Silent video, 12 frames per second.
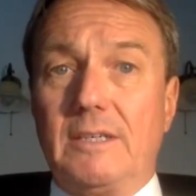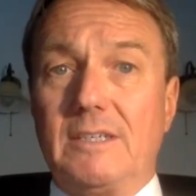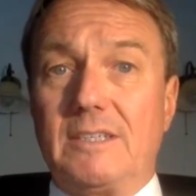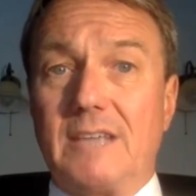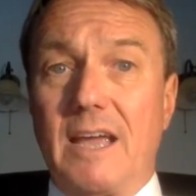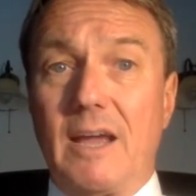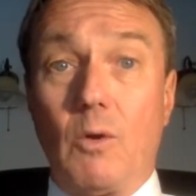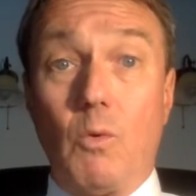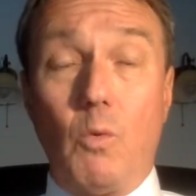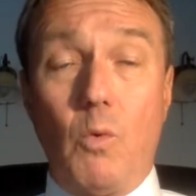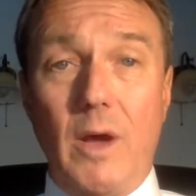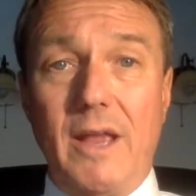saying,
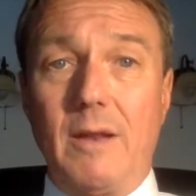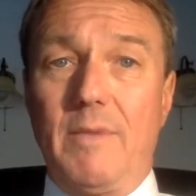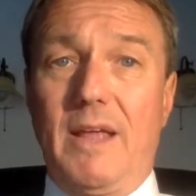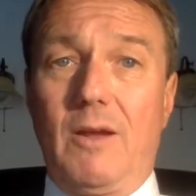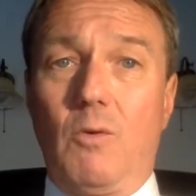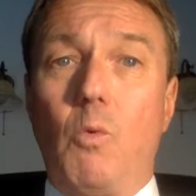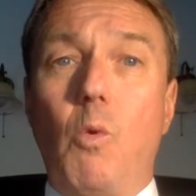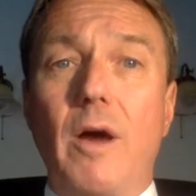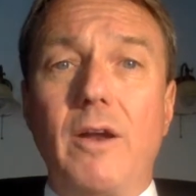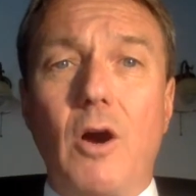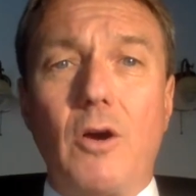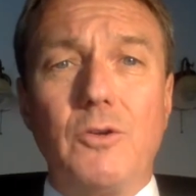wait a minute,
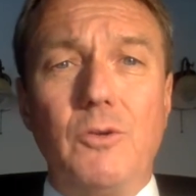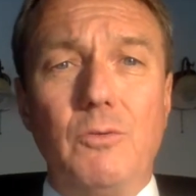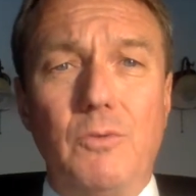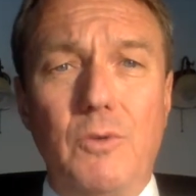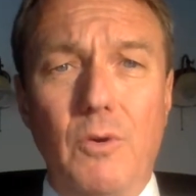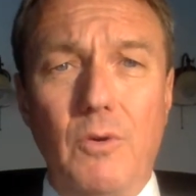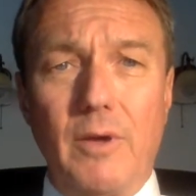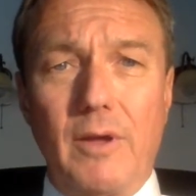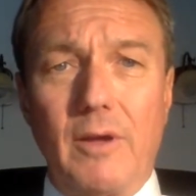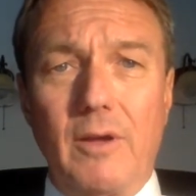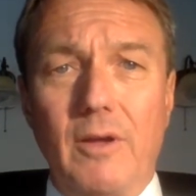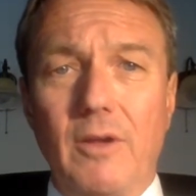what are you
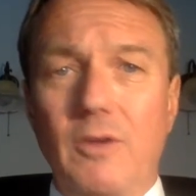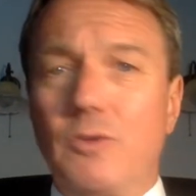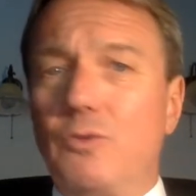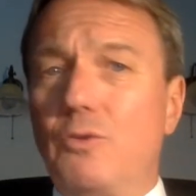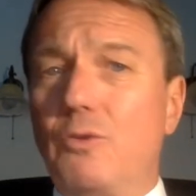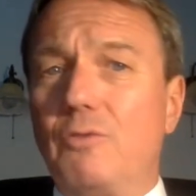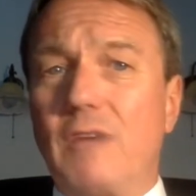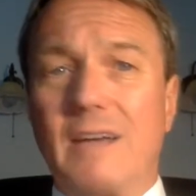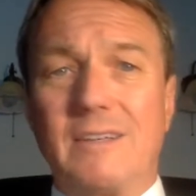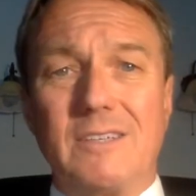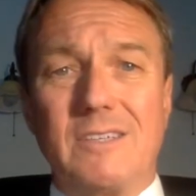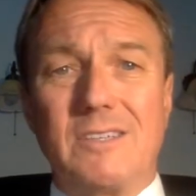doing? You've
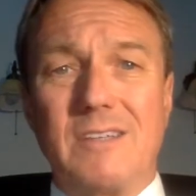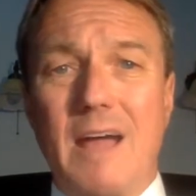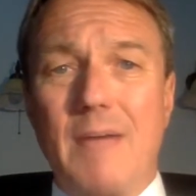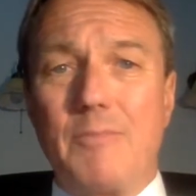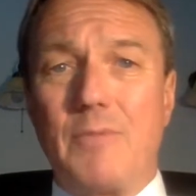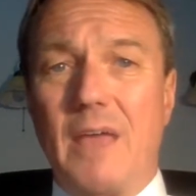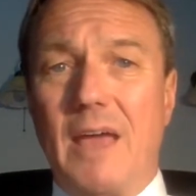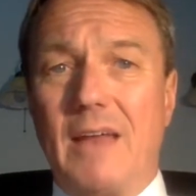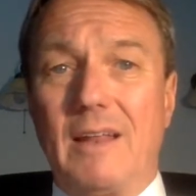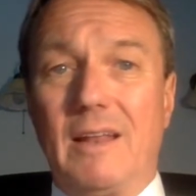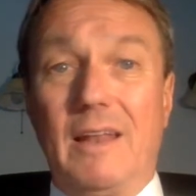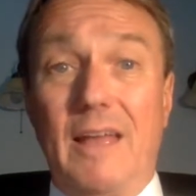got to stop that.
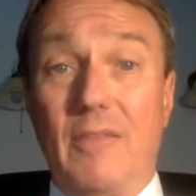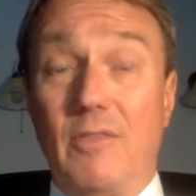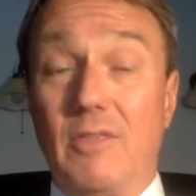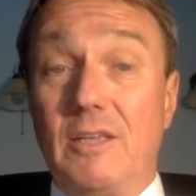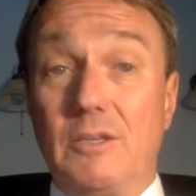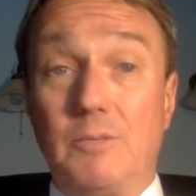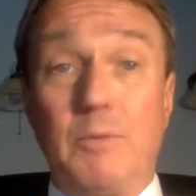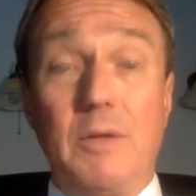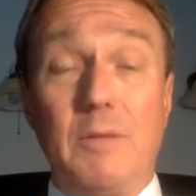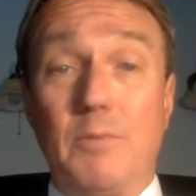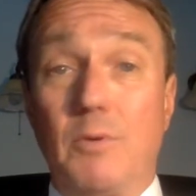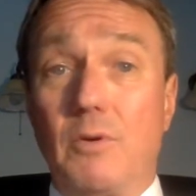Let these
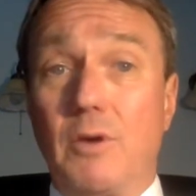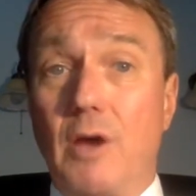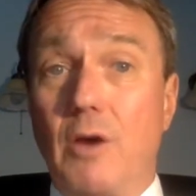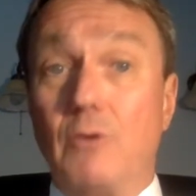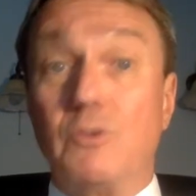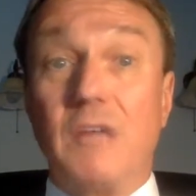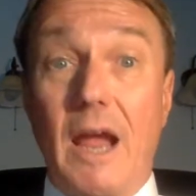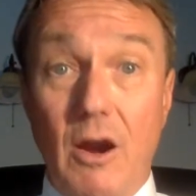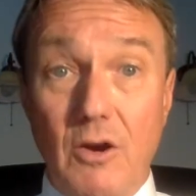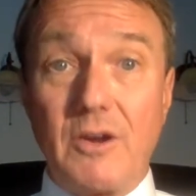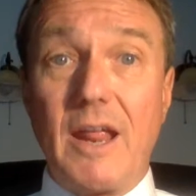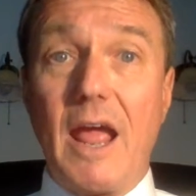people go.
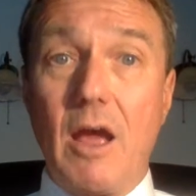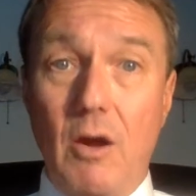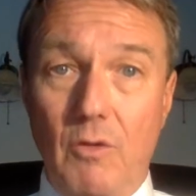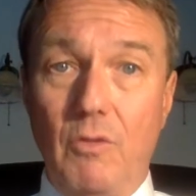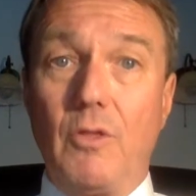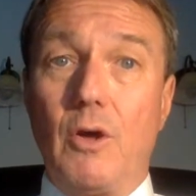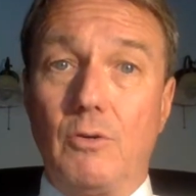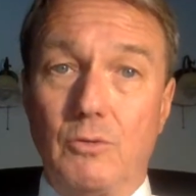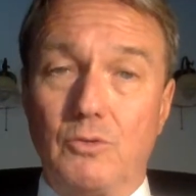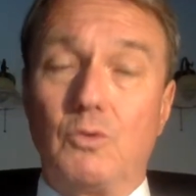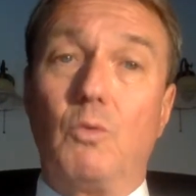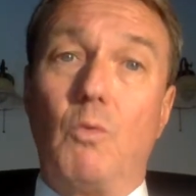Tear down
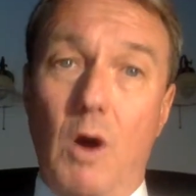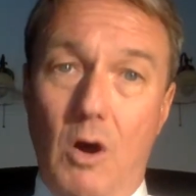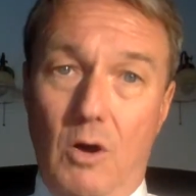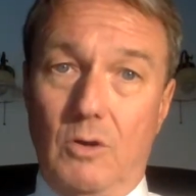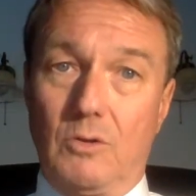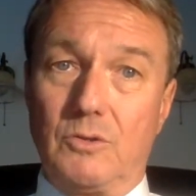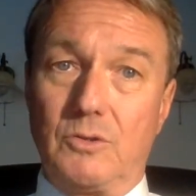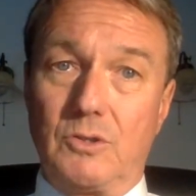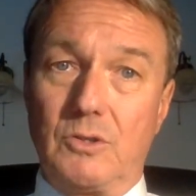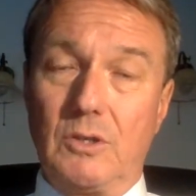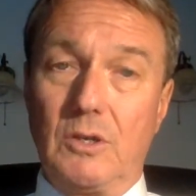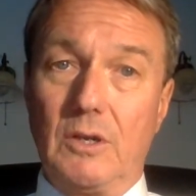those walls.